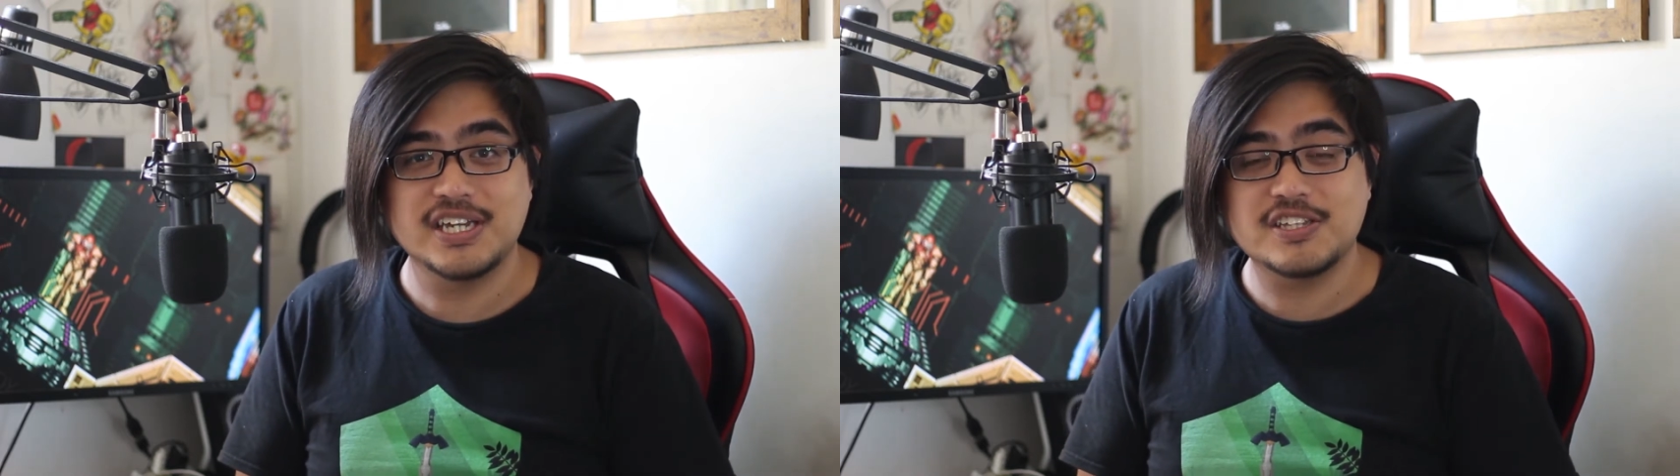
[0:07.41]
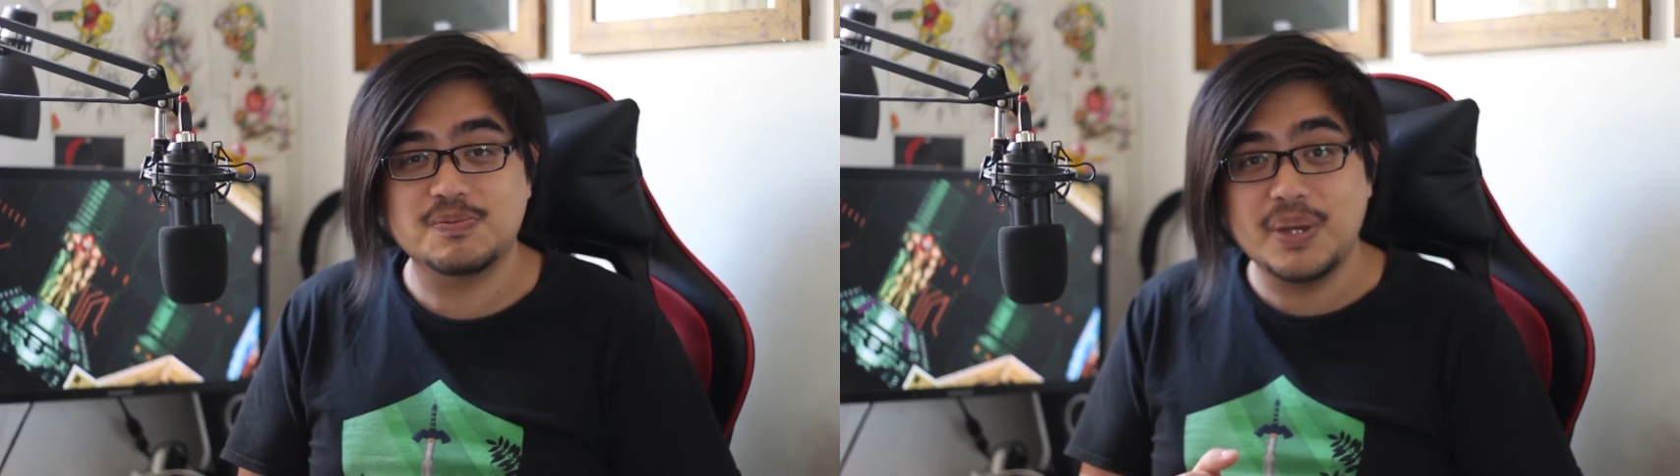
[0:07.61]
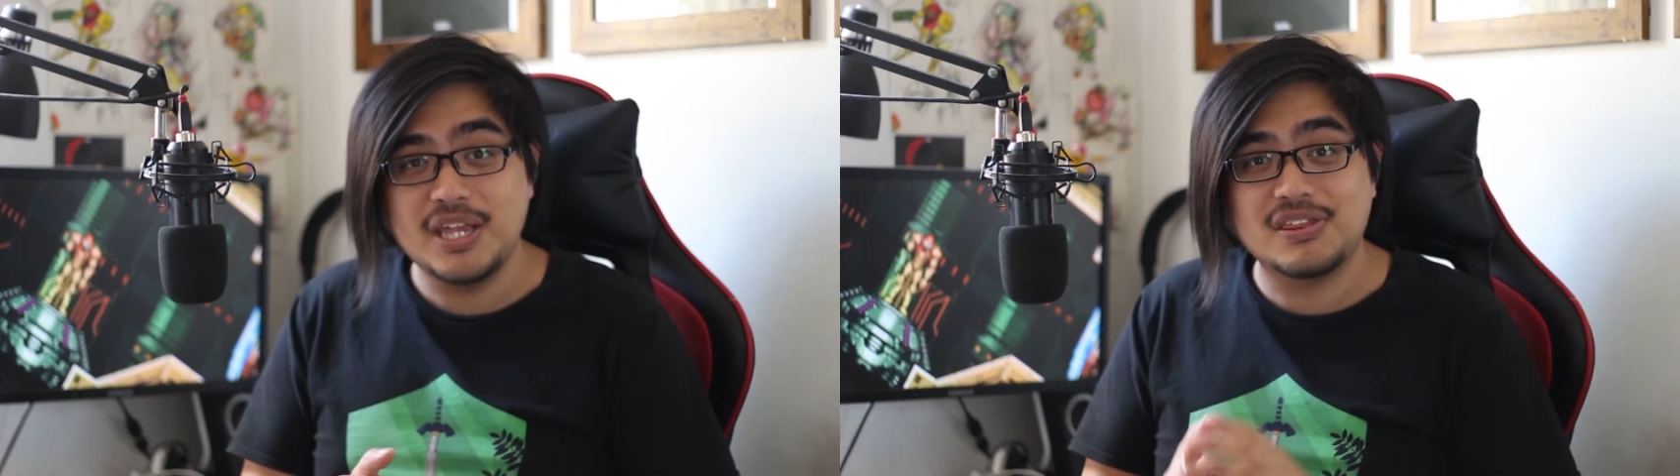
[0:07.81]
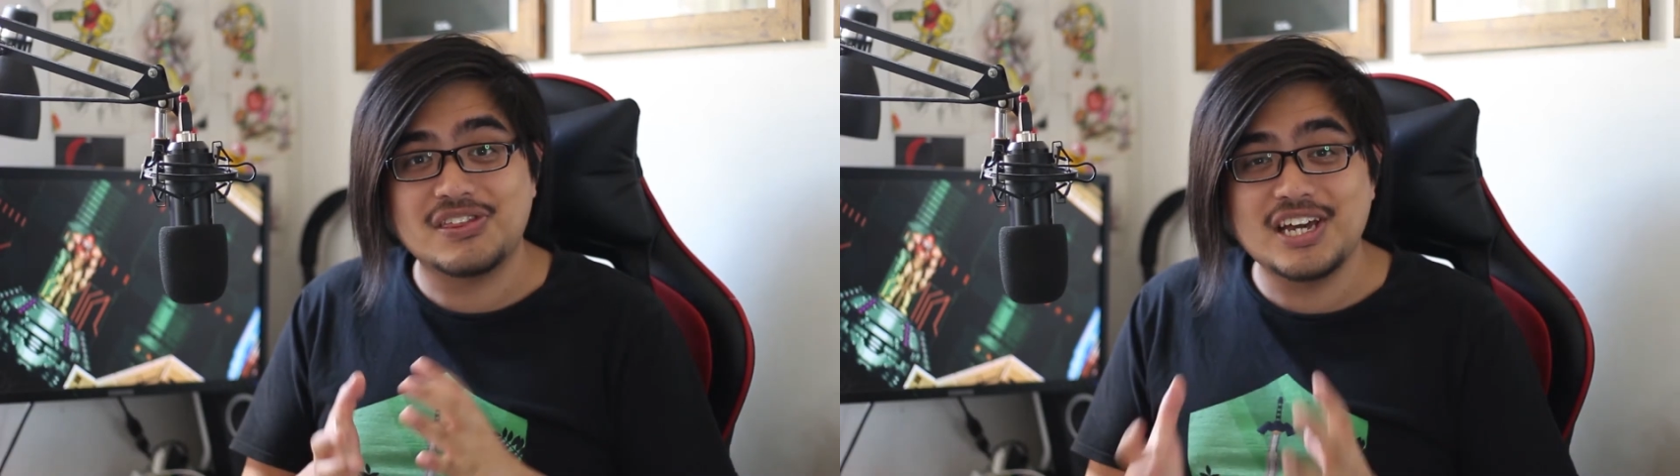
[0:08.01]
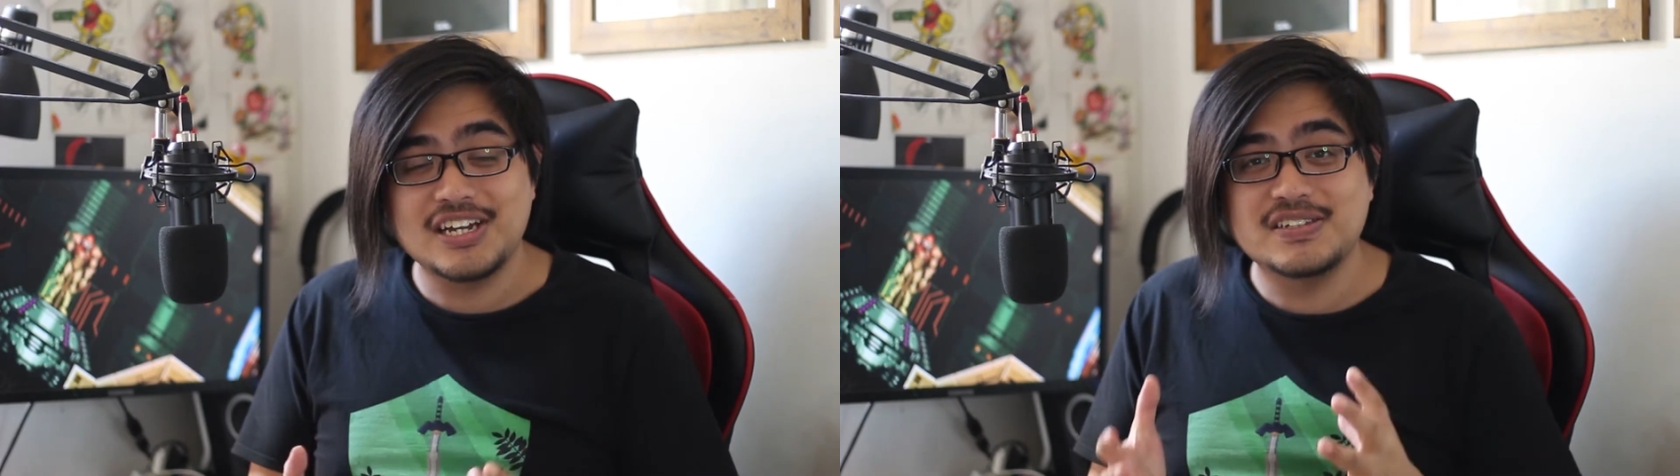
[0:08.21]
It's been
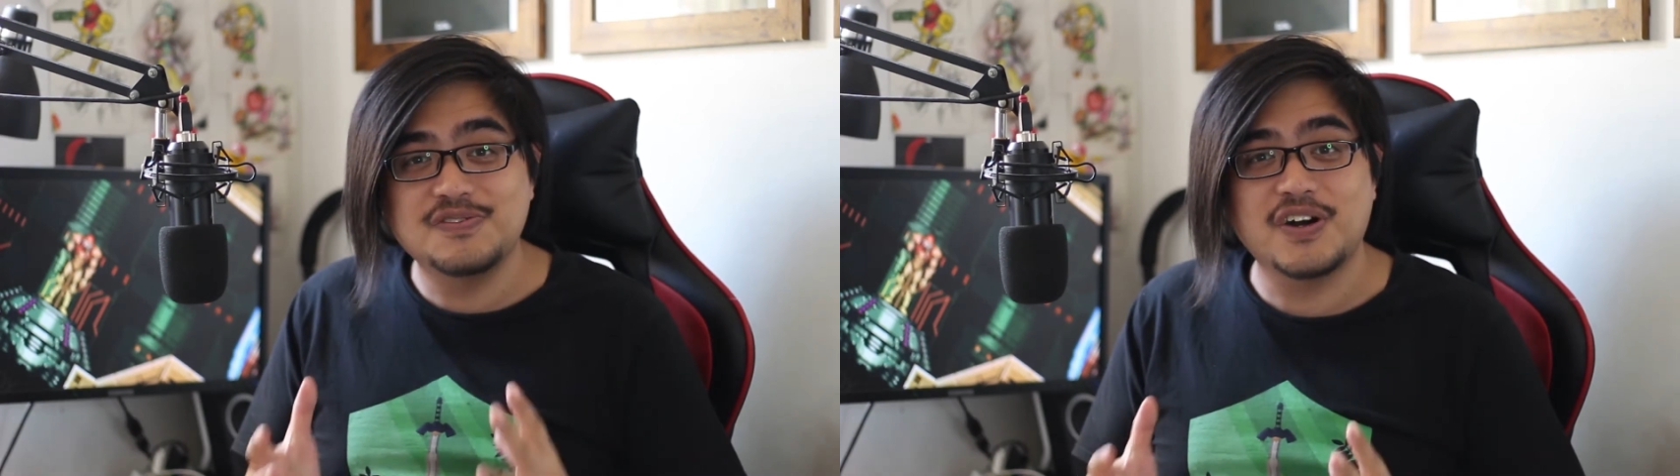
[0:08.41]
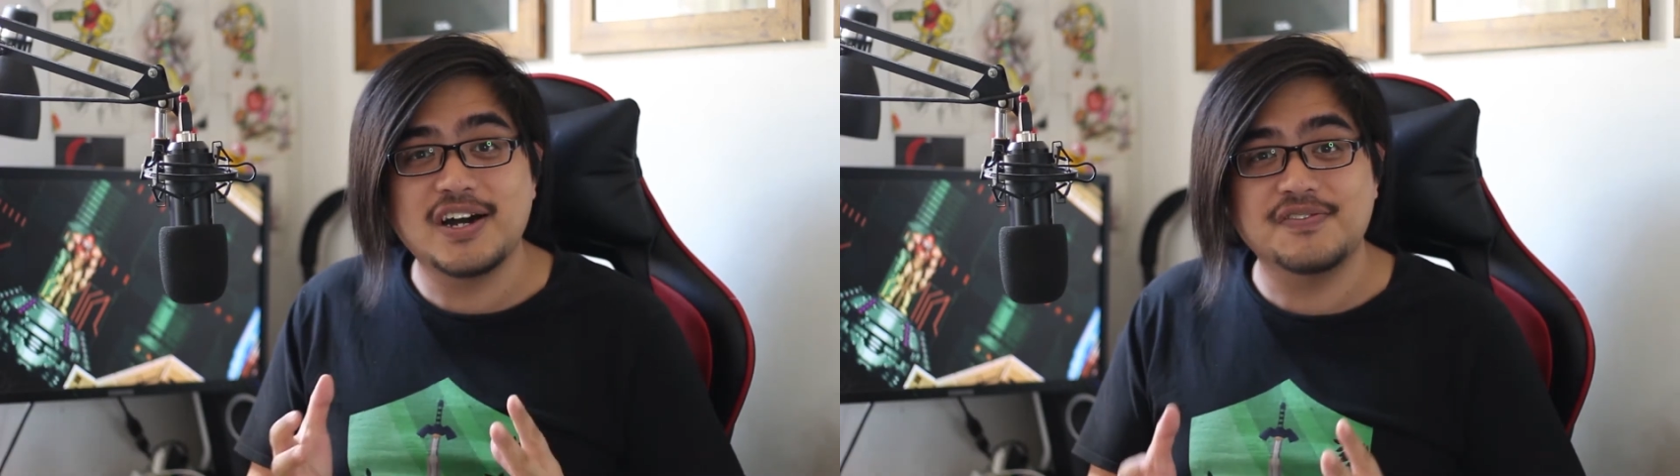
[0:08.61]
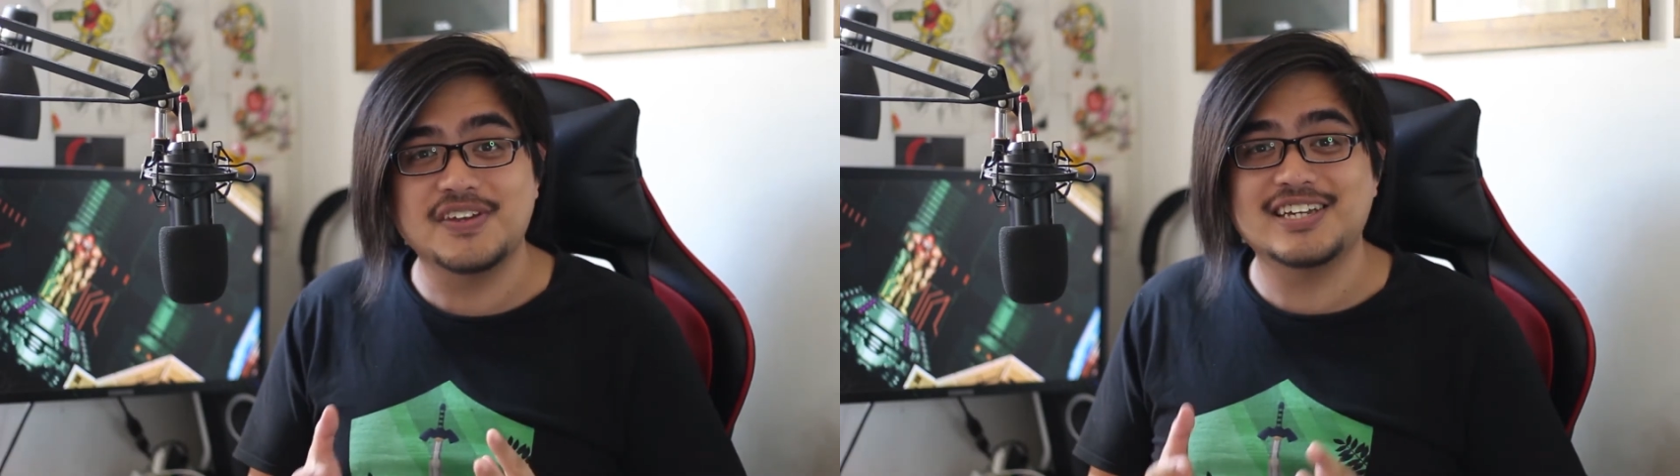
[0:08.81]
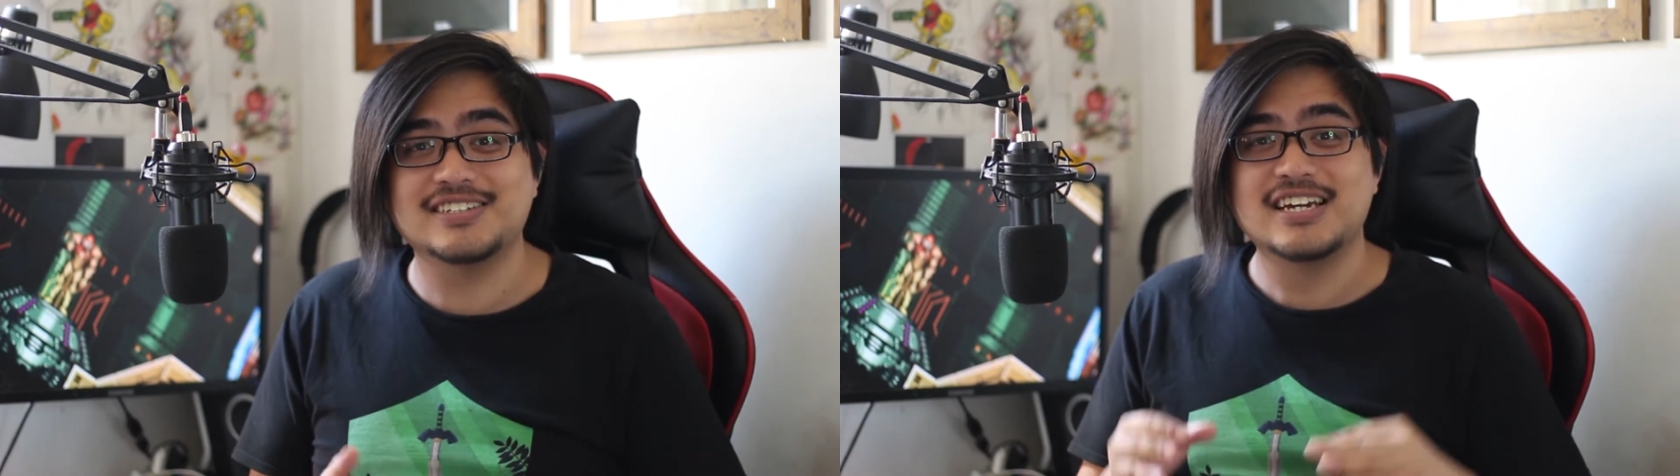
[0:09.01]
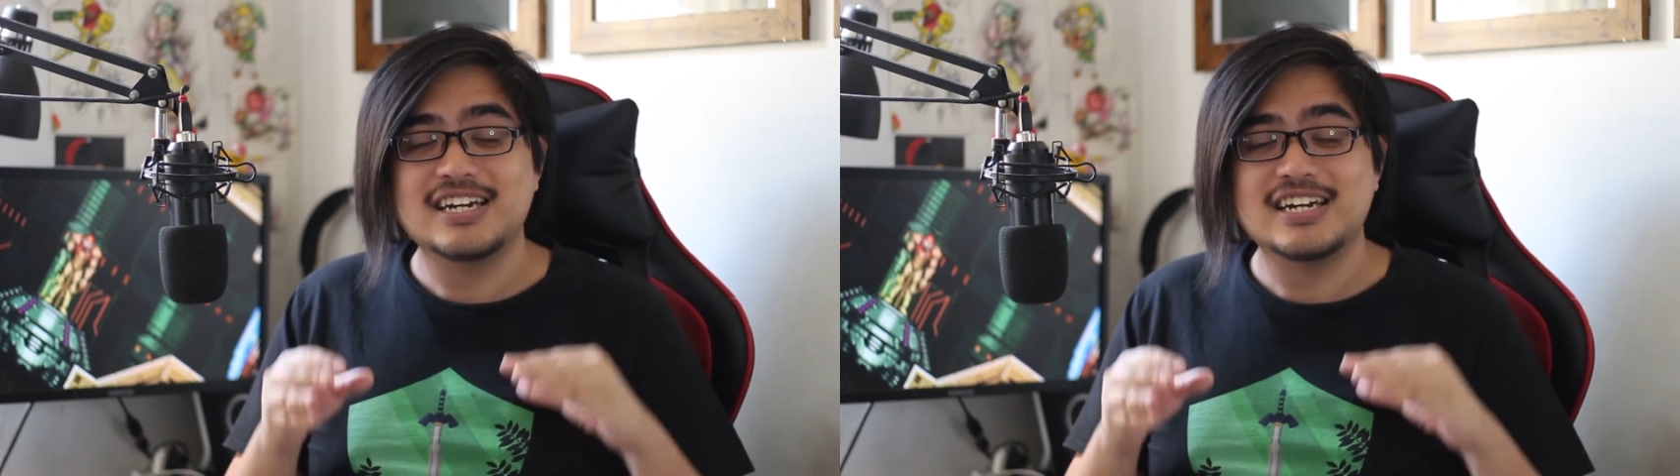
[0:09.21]
35 years